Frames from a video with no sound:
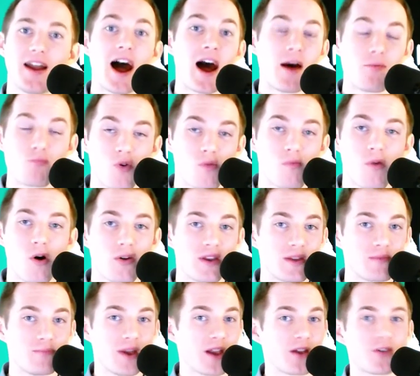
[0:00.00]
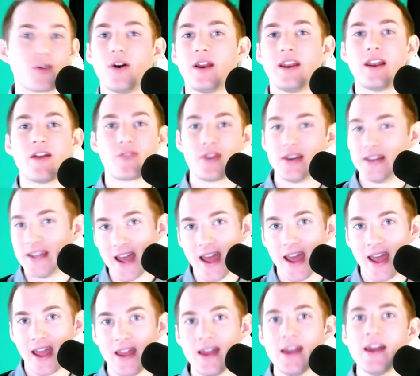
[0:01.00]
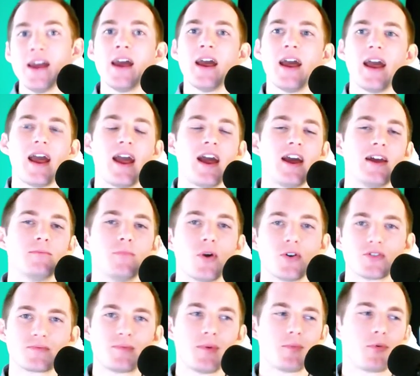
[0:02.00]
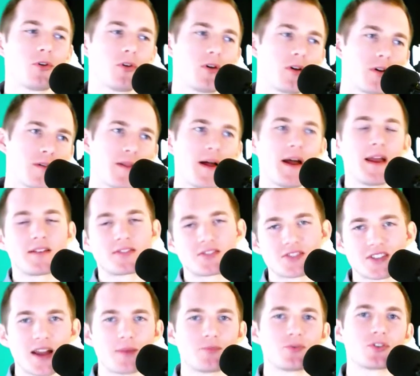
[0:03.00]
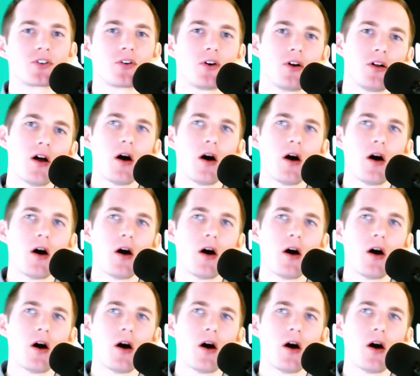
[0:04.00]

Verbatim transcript: I'm promoting Bitcoin every day, and most people are like skeptical.